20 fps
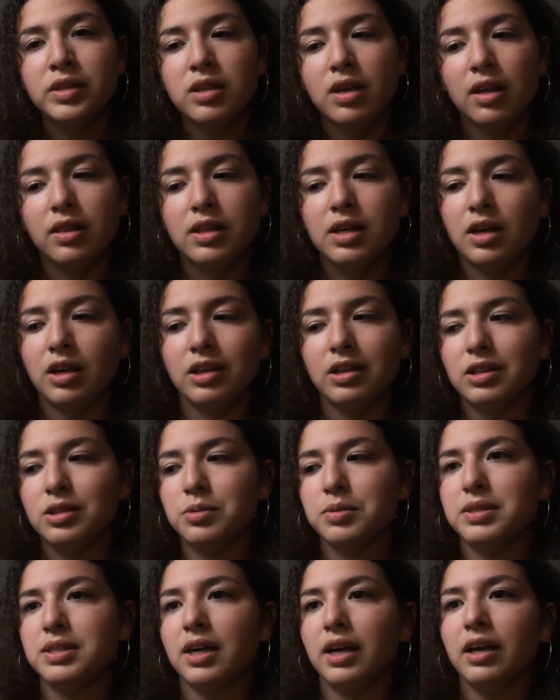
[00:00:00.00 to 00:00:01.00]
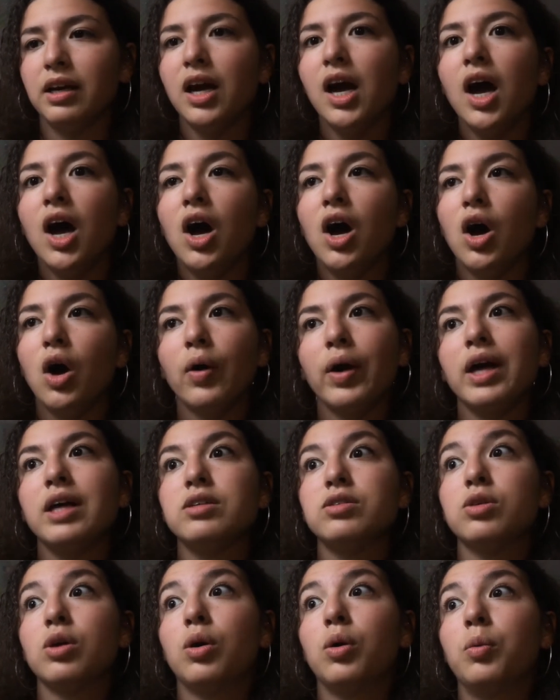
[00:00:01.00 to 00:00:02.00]
and the artist was like, okay,
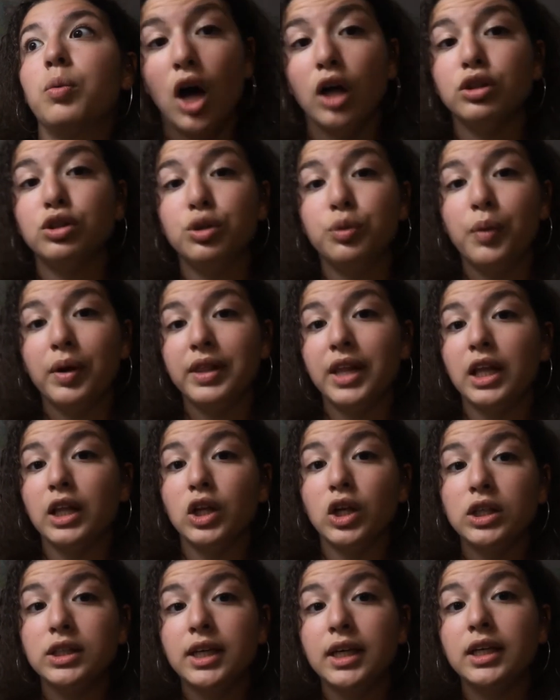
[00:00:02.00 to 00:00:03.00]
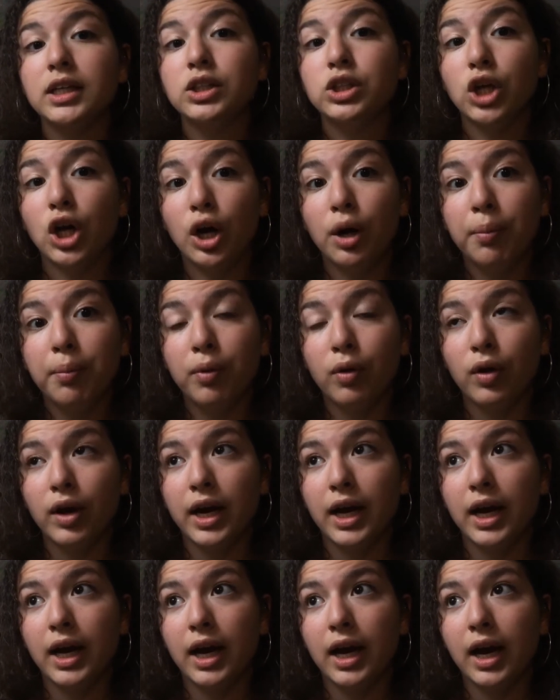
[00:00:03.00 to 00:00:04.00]
so I'll do one that looks like a
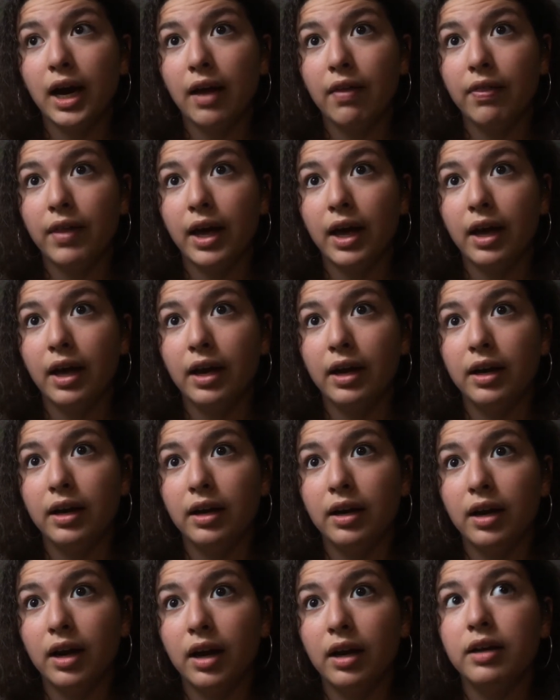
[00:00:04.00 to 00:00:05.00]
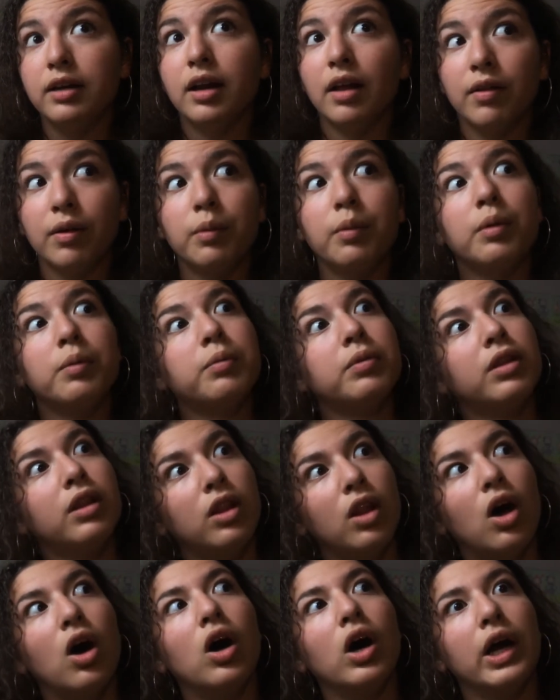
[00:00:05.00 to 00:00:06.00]
tomboy, and then another one with
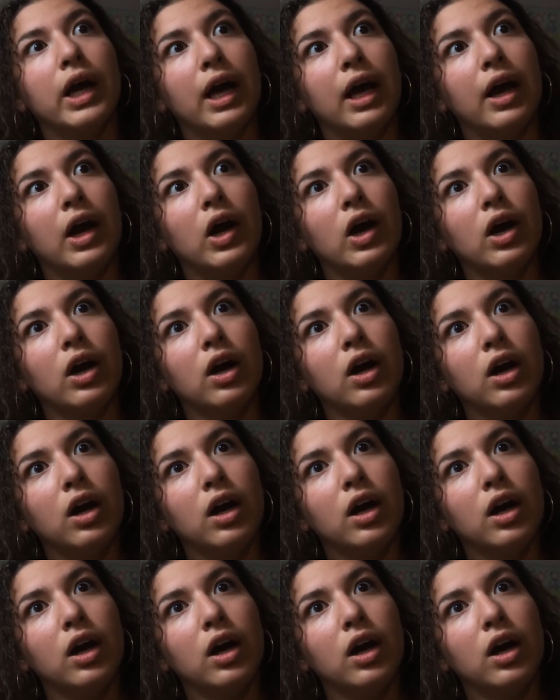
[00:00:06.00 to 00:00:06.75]
long hair.